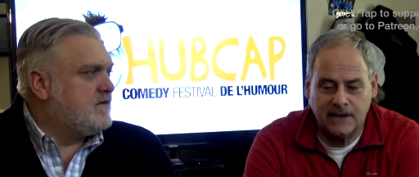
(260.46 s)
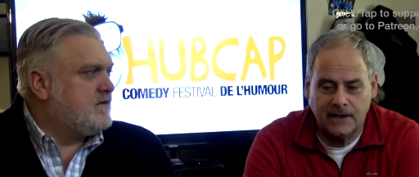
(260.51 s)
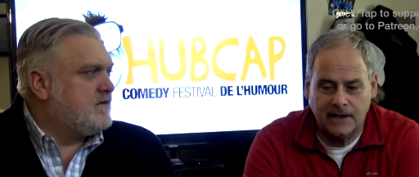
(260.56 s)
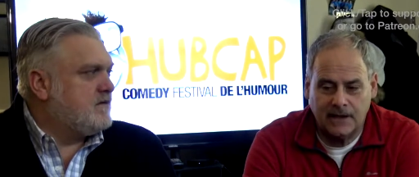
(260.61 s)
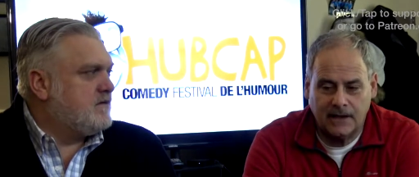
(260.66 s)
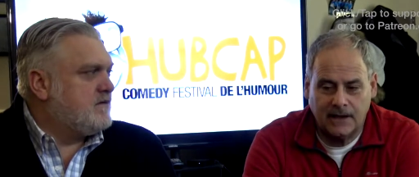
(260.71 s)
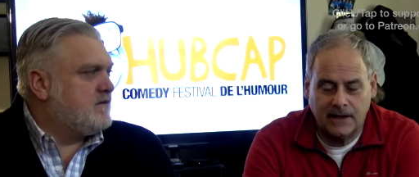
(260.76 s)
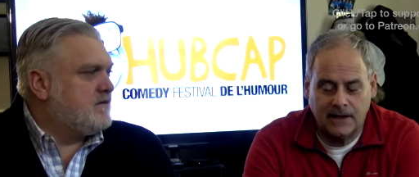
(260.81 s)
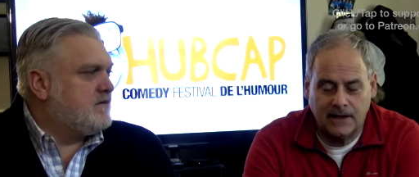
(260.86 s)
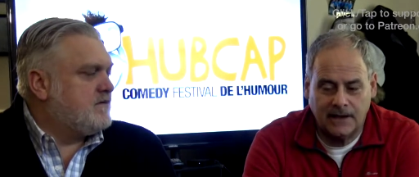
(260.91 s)
Speaker 1: Hmm.
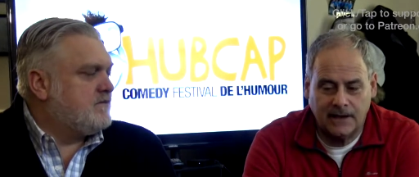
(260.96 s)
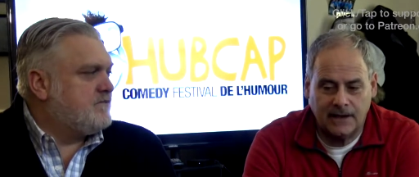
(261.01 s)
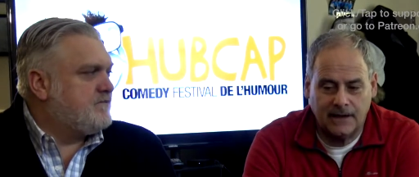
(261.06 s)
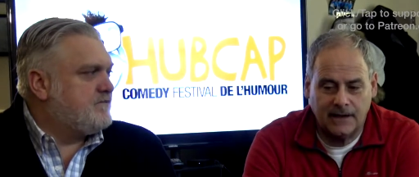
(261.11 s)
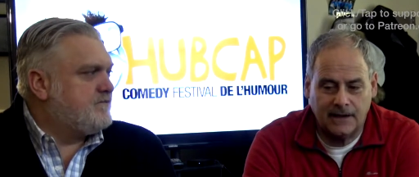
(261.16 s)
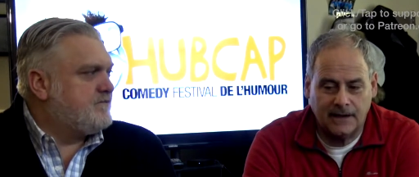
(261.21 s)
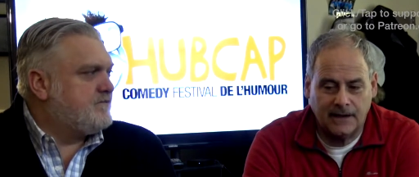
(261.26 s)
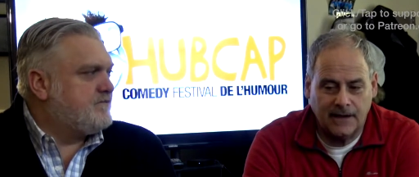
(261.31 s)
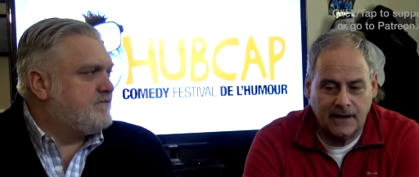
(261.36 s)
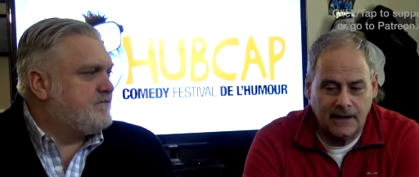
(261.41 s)

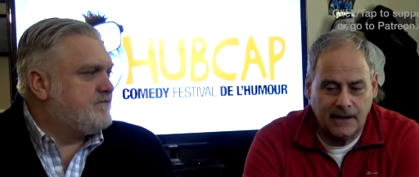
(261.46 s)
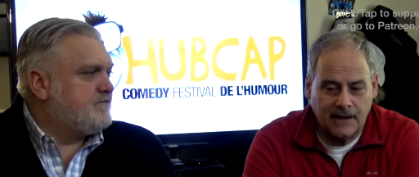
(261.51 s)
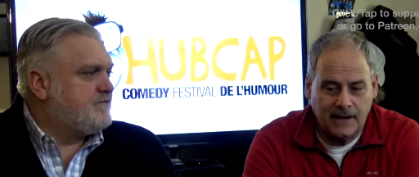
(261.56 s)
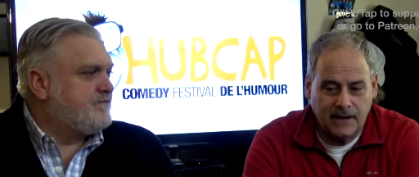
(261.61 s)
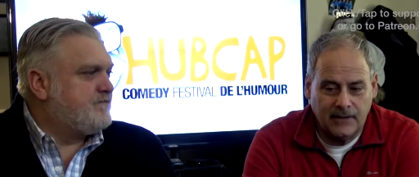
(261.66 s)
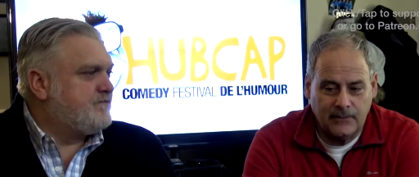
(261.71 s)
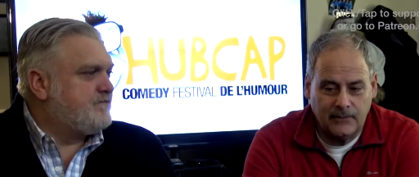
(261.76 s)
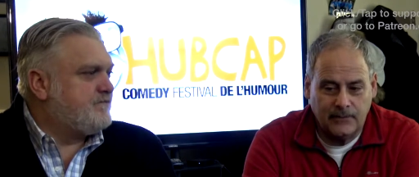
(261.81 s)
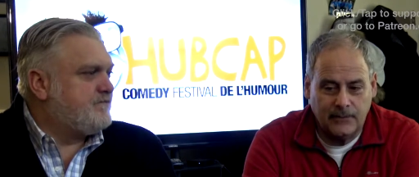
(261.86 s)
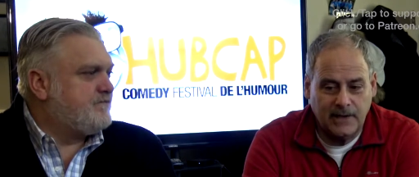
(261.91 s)
Uh,
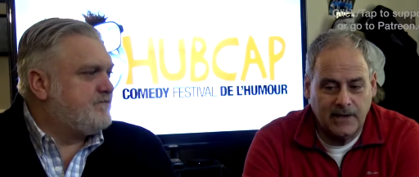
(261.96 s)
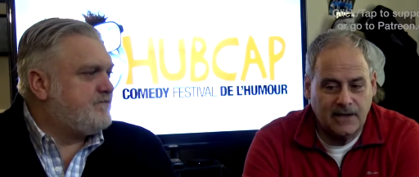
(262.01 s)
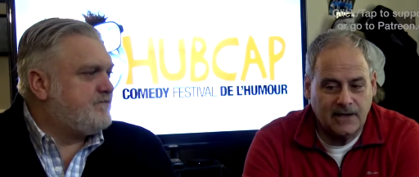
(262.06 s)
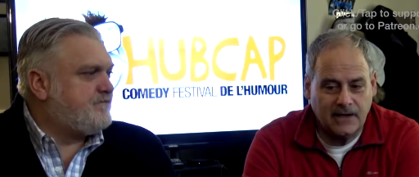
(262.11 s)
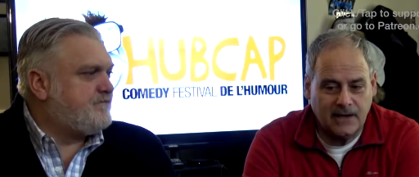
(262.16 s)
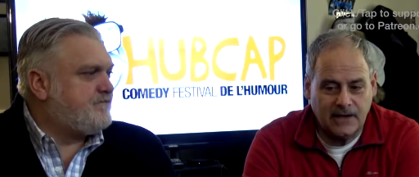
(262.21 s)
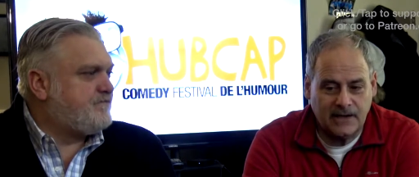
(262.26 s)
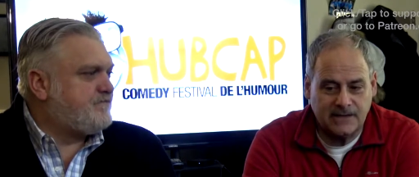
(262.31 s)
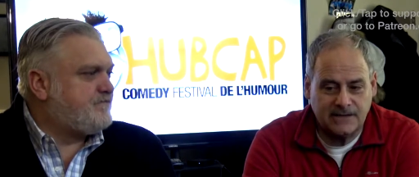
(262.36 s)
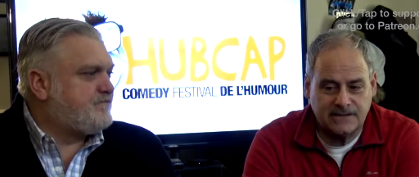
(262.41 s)

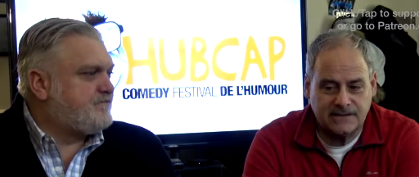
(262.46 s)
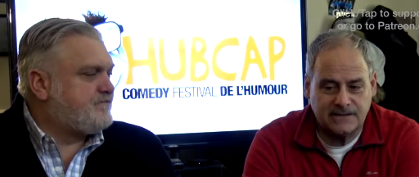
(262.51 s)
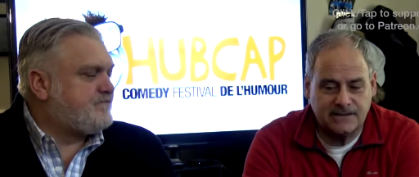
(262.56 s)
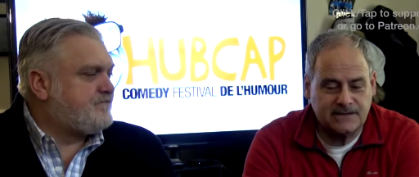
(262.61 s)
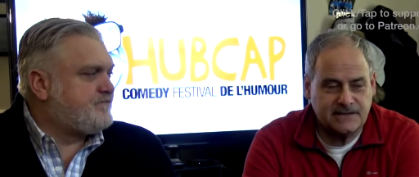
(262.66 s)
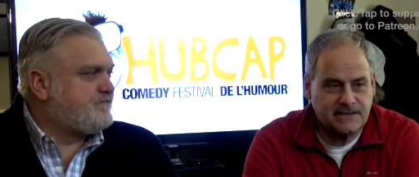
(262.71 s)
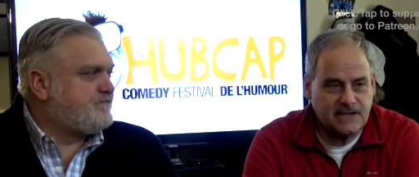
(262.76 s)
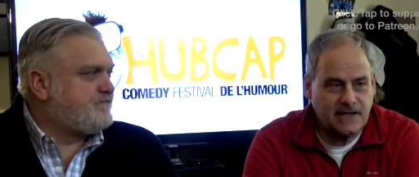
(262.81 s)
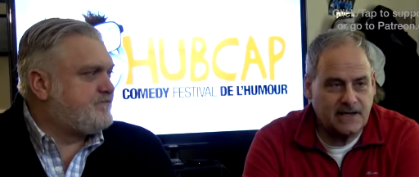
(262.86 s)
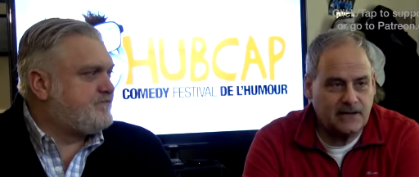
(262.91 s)
because
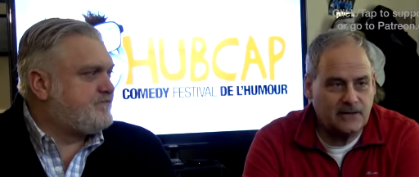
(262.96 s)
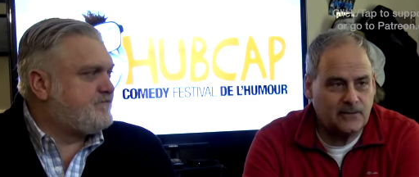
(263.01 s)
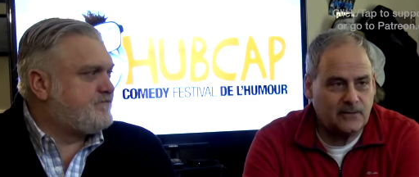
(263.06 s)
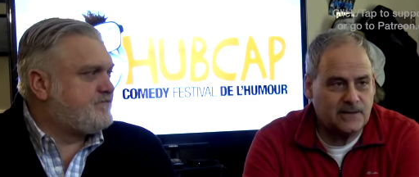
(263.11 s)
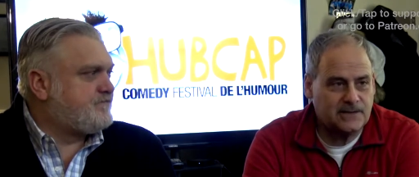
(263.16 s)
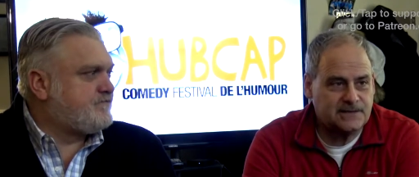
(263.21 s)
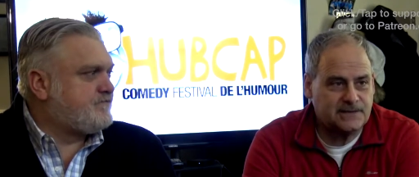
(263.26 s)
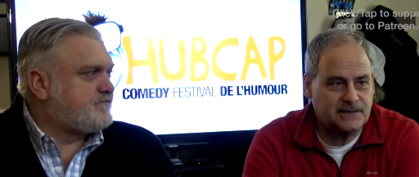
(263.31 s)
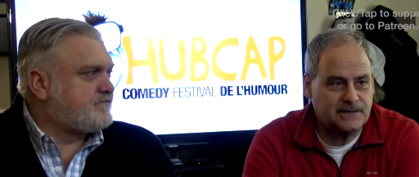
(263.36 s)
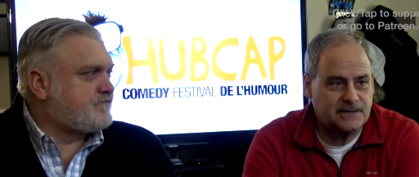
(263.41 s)
the scene
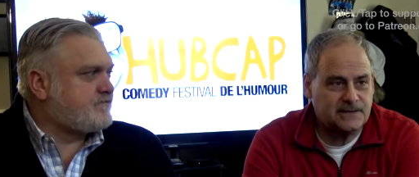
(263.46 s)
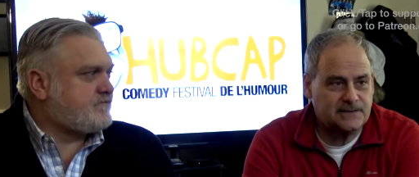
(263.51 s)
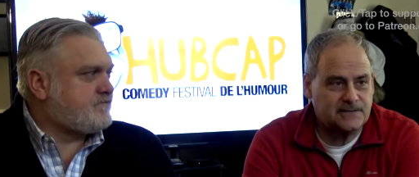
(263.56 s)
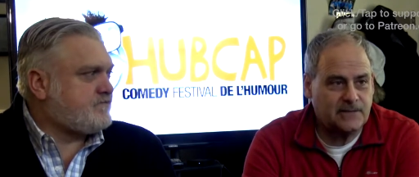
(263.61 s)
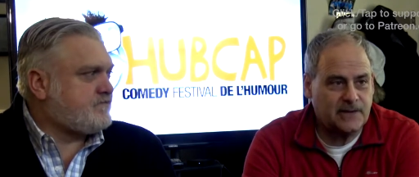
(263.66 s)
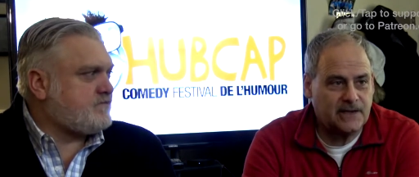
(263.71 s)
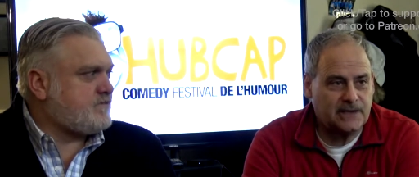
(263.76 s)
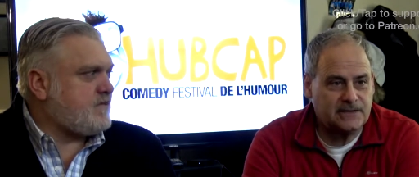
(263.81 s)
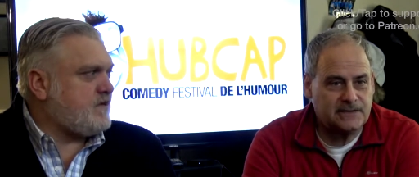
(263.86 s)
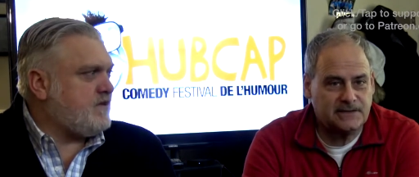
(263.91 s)
wasn't
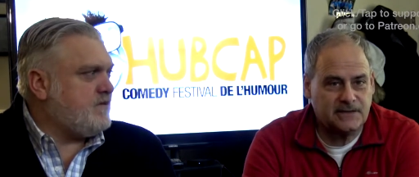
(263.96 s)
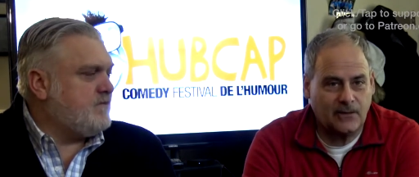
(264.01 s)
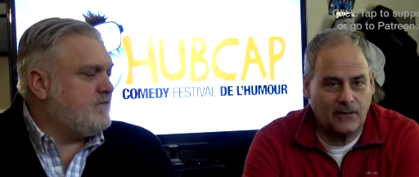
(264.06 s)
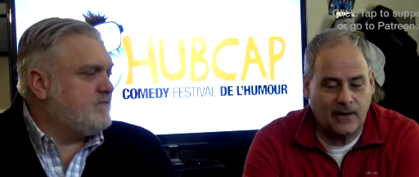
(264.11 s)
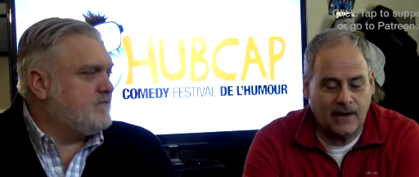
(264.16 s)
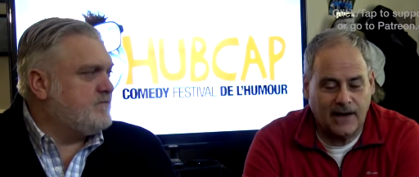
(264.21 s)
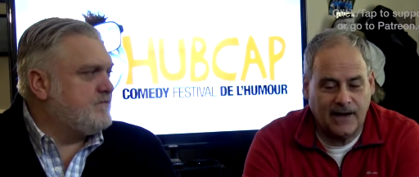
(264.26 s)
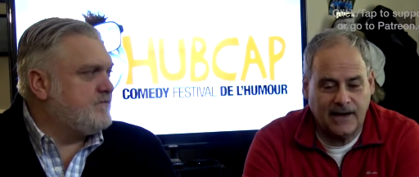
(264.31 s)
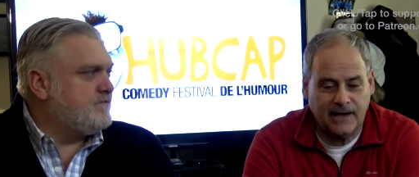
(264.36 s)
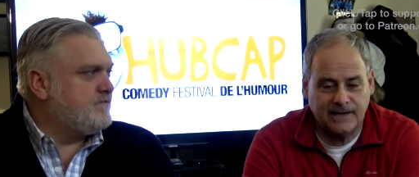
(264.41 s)
as big.
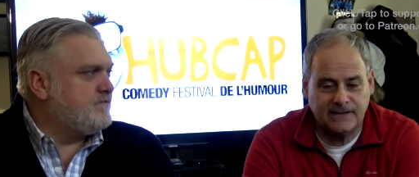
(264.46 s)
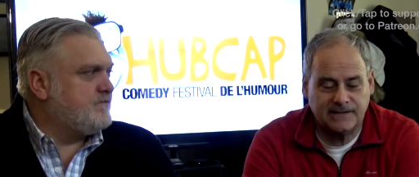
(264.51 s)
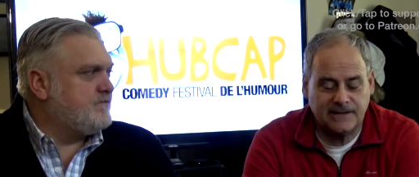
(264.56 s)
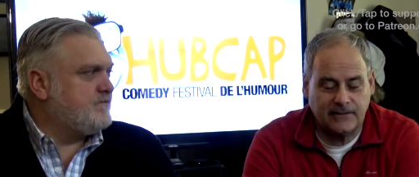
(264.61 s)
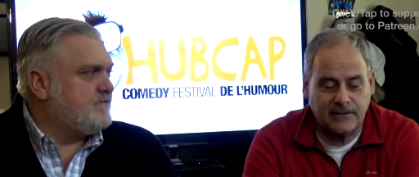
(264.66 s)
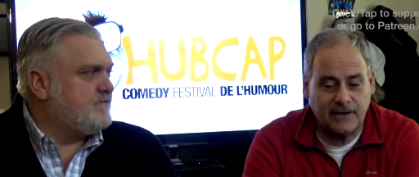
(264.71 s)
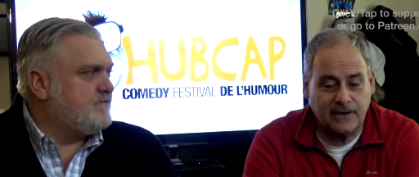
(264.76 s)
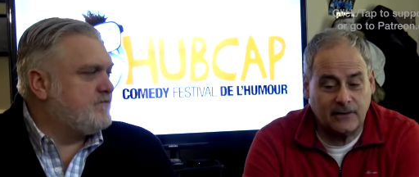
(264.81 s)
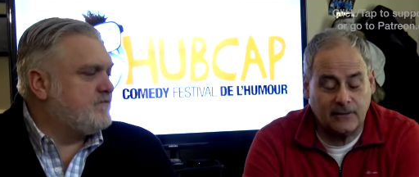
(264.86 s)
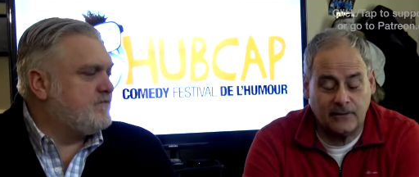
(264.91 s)
So
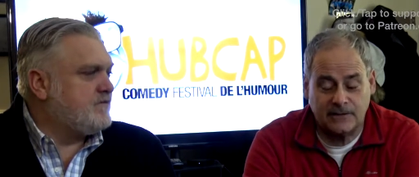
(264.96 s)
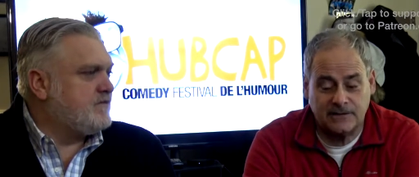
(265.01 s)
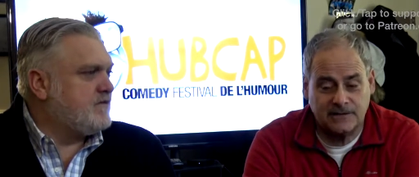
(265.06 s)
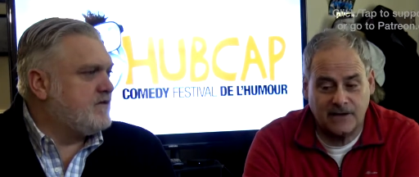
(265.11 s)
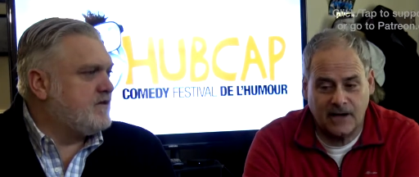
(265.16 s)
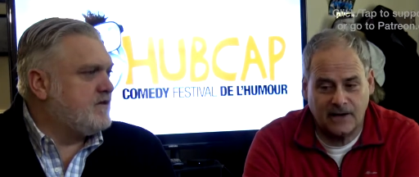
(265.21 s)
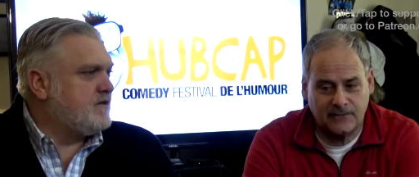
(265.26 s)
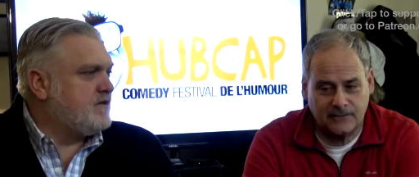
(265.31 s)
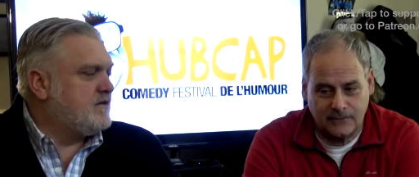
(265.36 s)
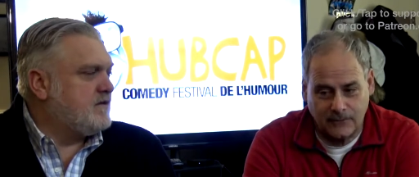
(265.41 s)
as I mean, it
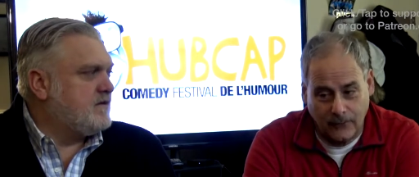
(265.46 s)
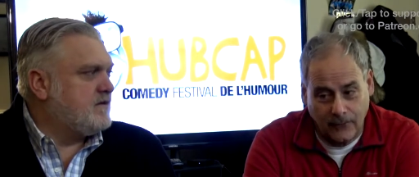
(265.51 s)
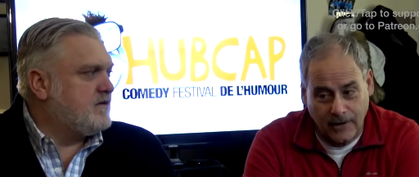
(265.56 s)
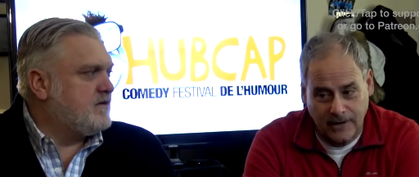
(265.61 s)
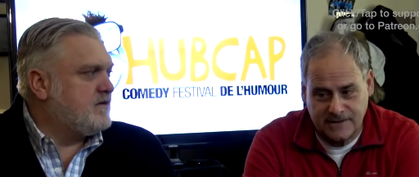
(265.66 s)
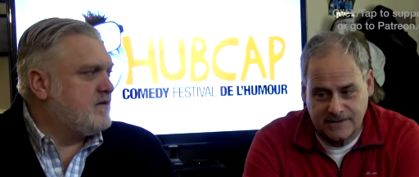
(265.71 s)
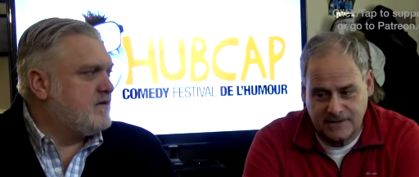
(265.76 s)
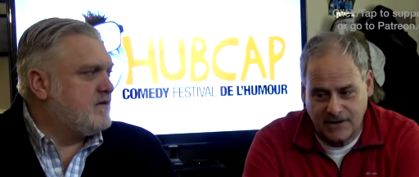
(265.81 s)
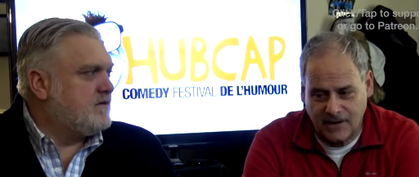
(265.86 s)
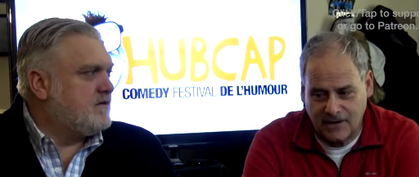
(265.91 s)
was not
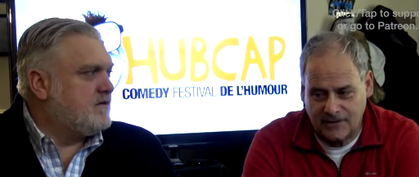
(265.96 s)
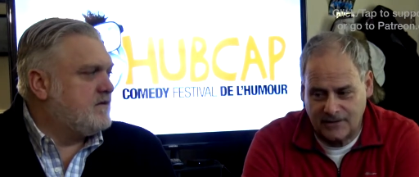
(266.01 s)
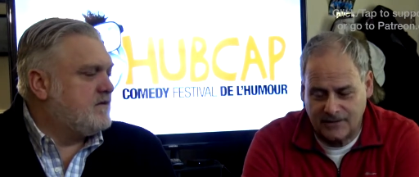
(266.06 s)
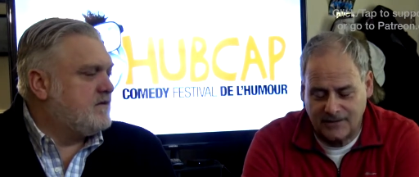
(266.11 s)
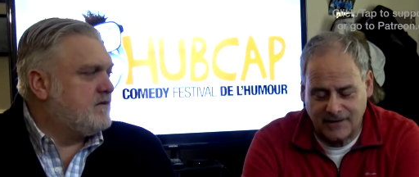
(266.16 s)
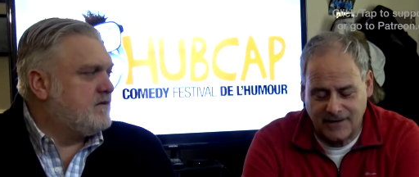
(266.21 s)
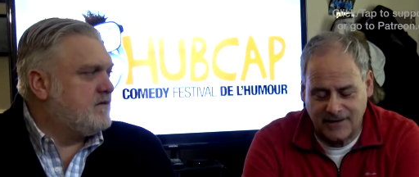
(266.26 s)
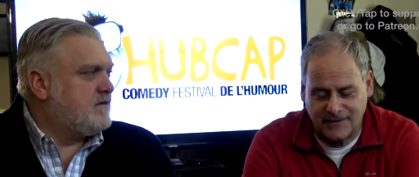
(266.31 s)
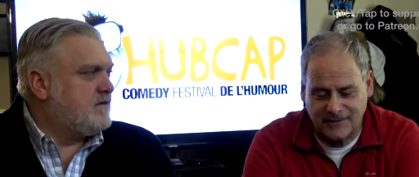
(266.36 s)
it's not